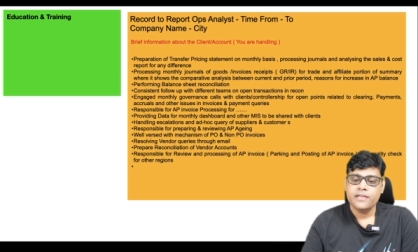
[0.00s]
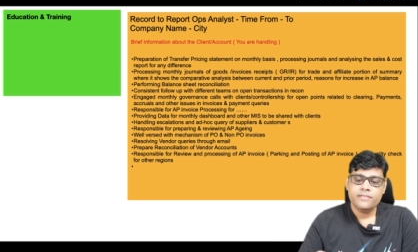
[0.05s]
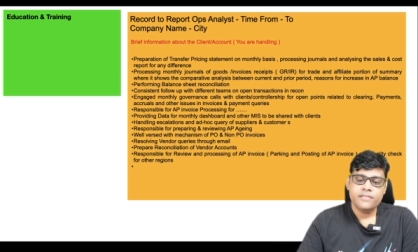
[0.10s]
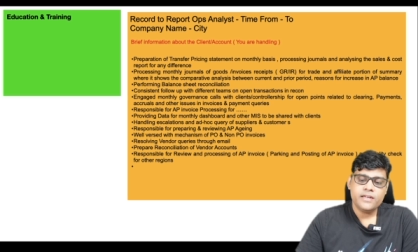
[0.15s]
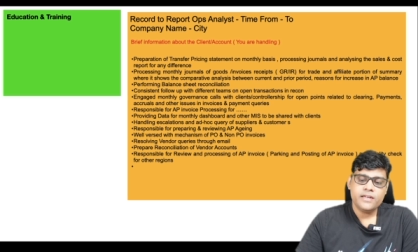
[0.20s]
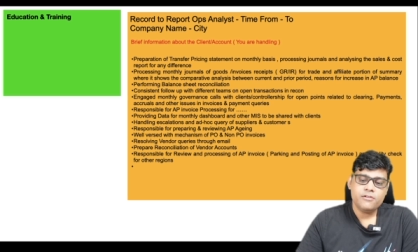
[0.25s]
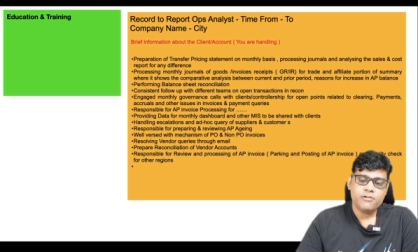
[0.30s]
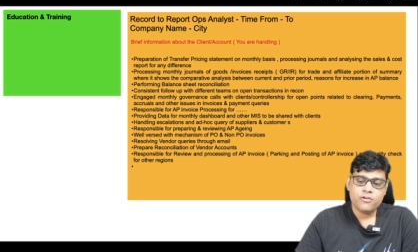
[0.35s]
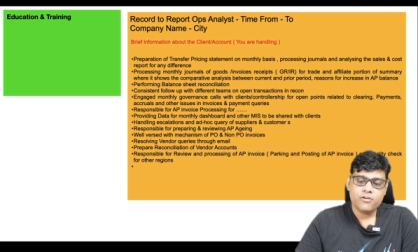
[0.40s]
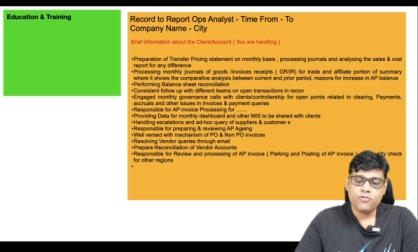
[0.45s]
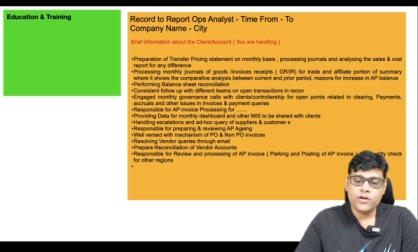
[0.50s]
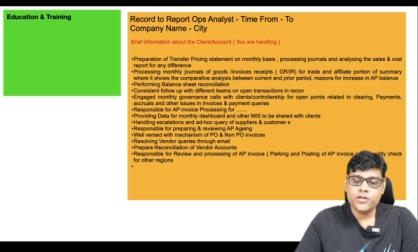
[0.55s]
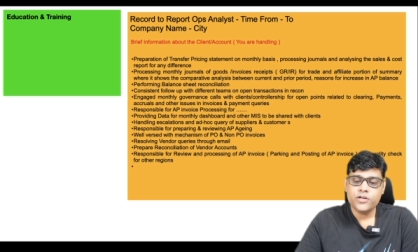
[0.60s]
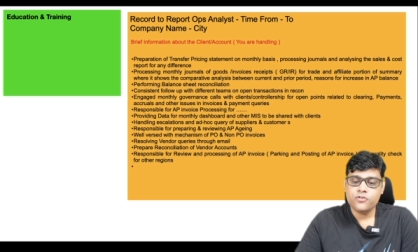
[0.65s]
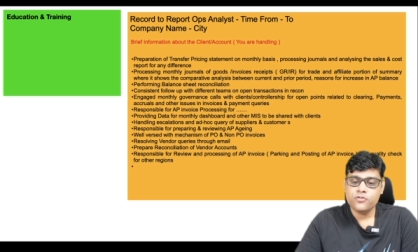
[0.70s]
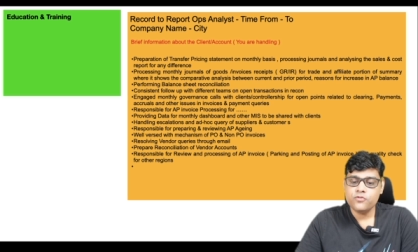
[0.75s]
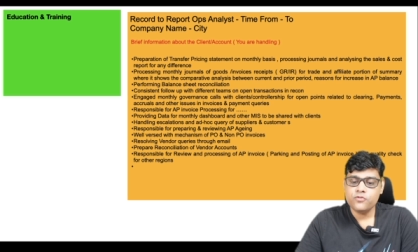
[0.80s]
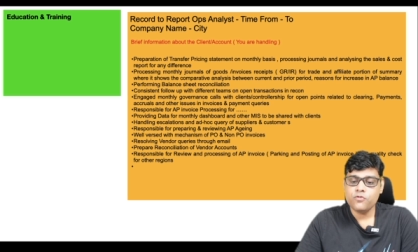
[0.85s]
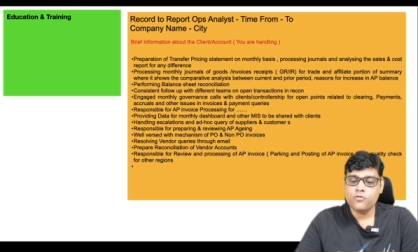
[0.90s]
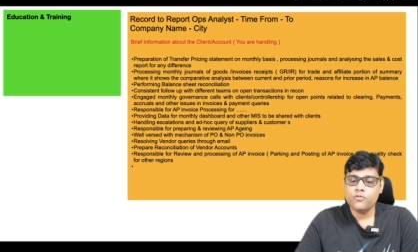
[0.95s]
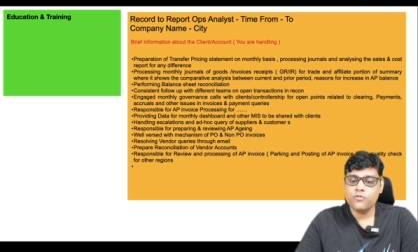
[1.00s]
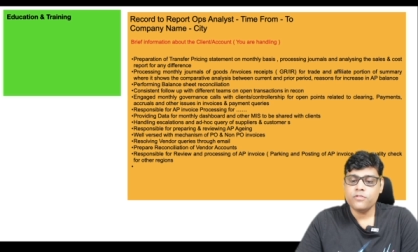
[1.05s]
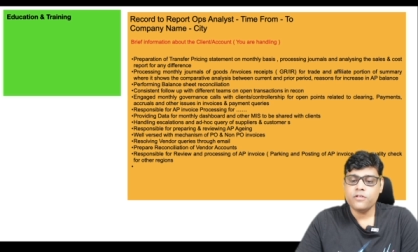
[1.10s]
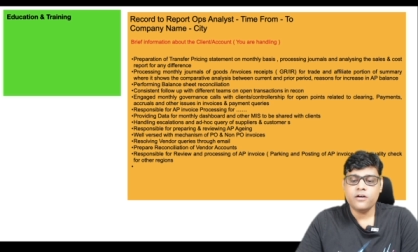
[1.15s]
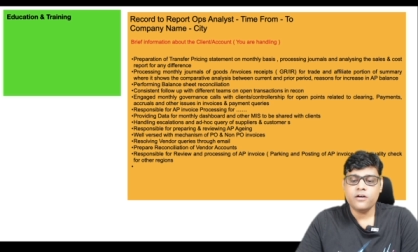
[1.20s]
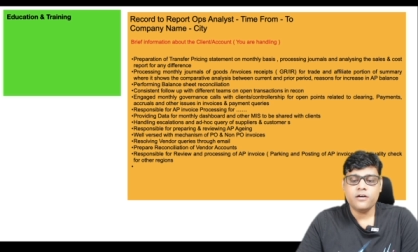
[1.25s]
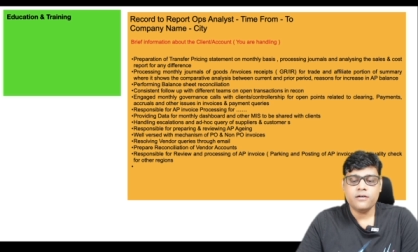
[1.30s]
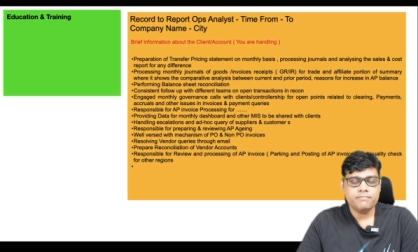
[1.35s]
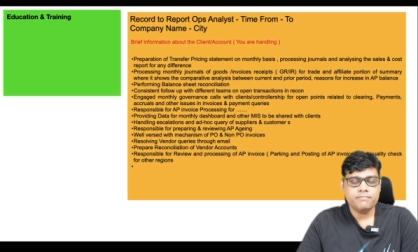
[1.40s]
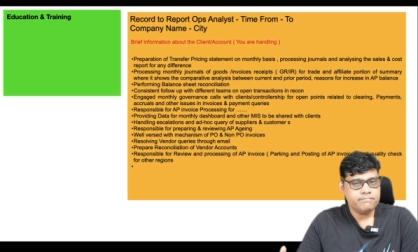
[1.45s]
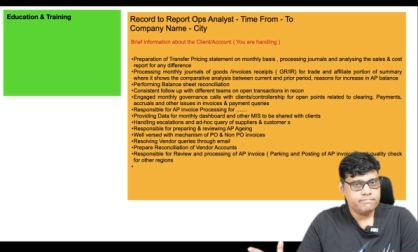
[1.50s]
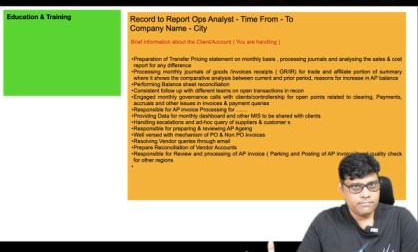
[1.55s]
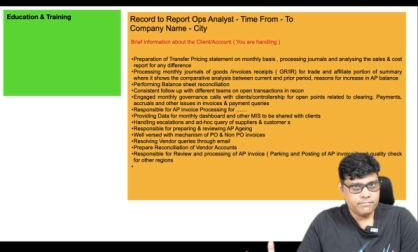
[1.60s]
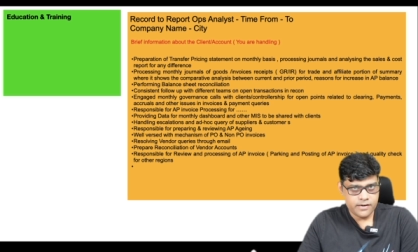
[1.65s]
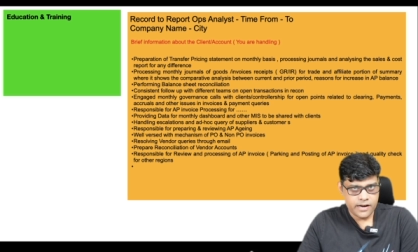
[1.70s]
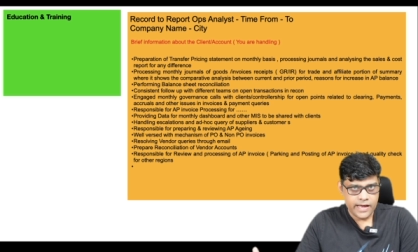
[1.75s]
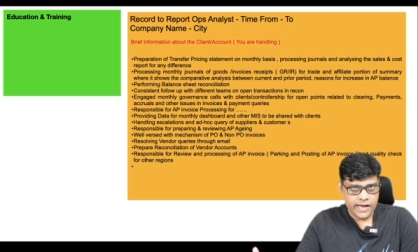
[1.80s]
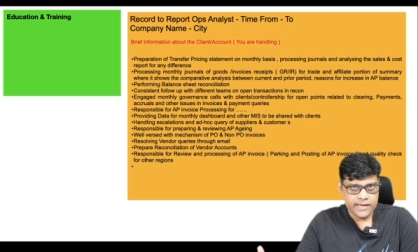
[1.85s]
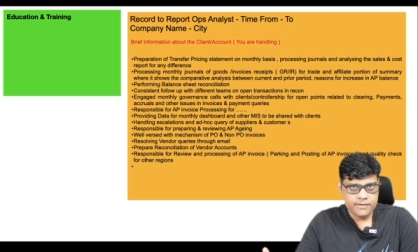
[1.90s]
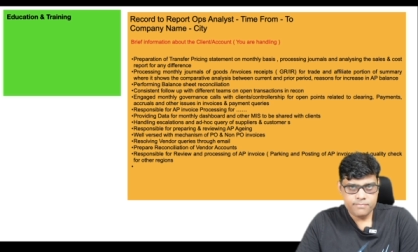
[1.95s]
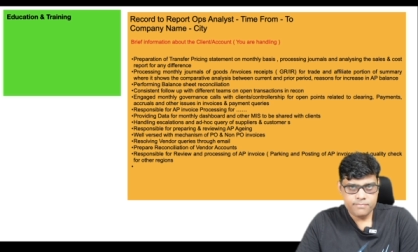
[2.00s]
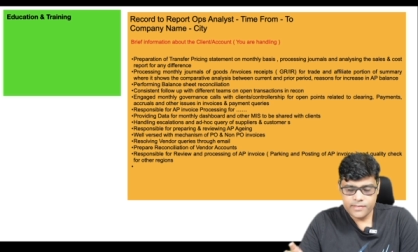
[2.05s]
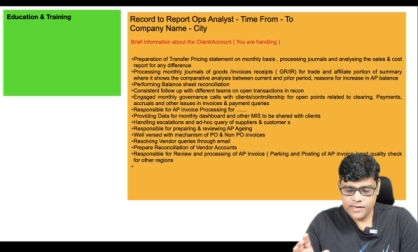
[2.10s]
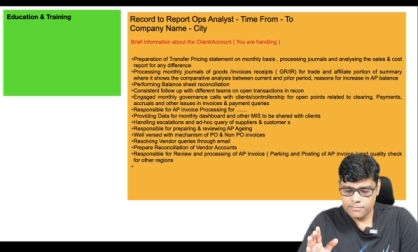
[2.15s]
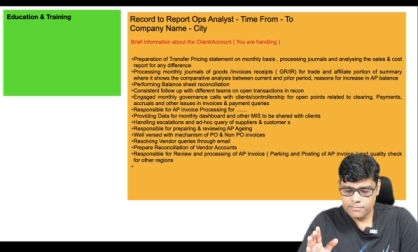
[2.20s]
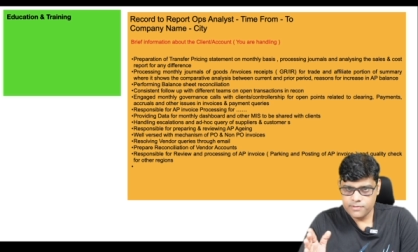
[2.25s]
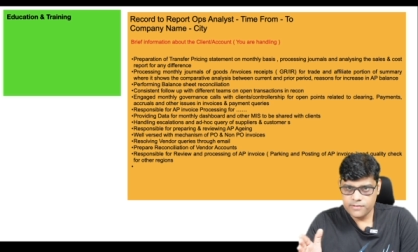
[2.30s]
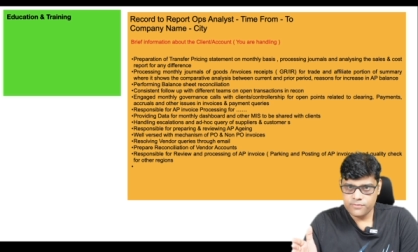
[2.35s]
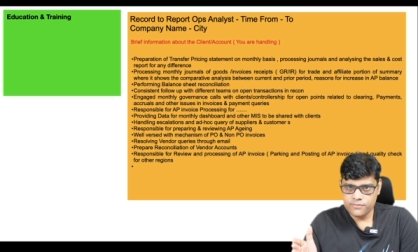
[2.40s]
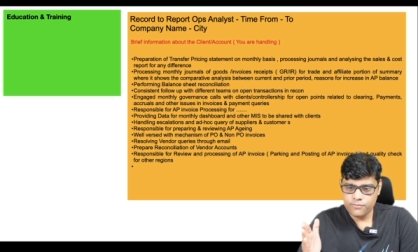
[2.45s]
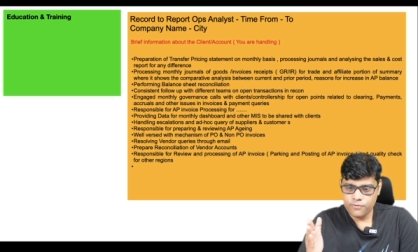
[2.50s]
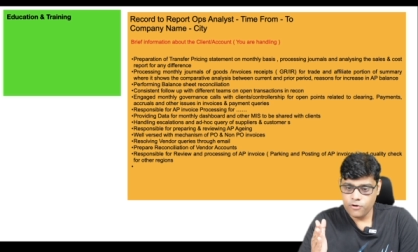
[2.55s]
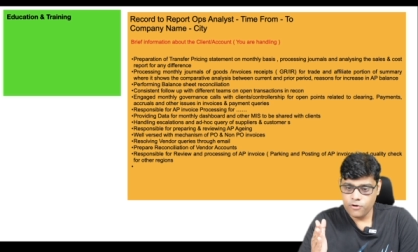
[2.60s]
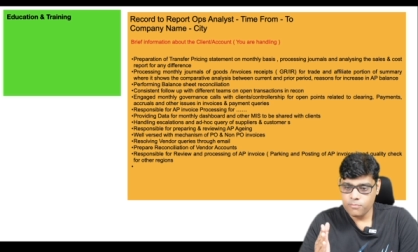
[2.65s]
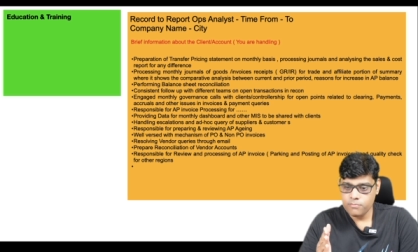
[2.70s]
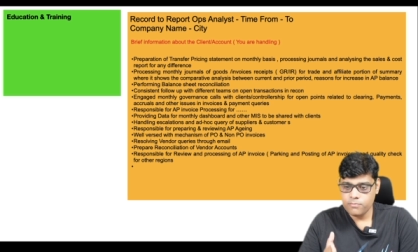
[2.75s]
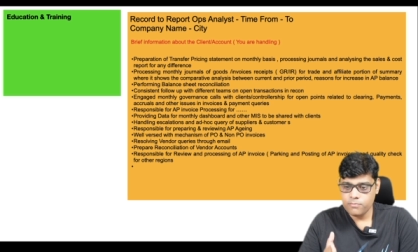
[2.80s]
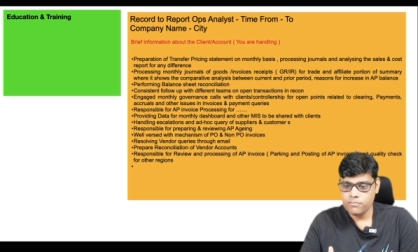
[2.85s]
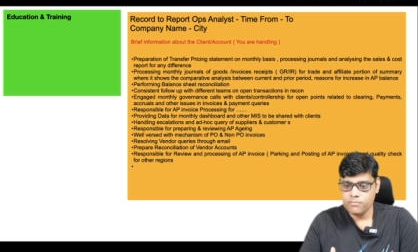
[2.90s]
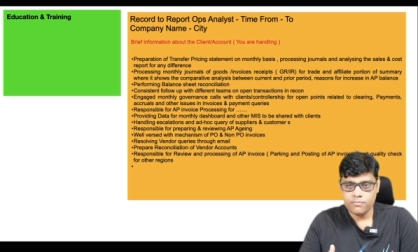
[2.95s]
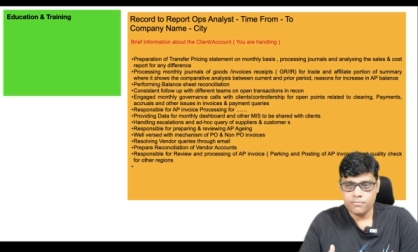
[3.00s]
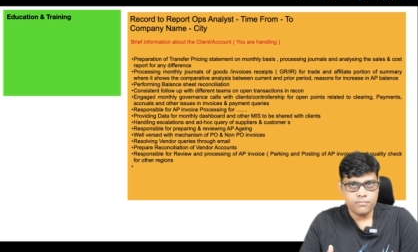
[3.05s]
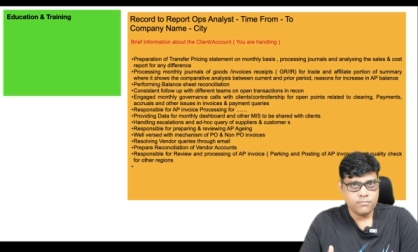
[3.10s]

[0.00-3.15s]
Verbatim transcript: Then you are going to show the time that means from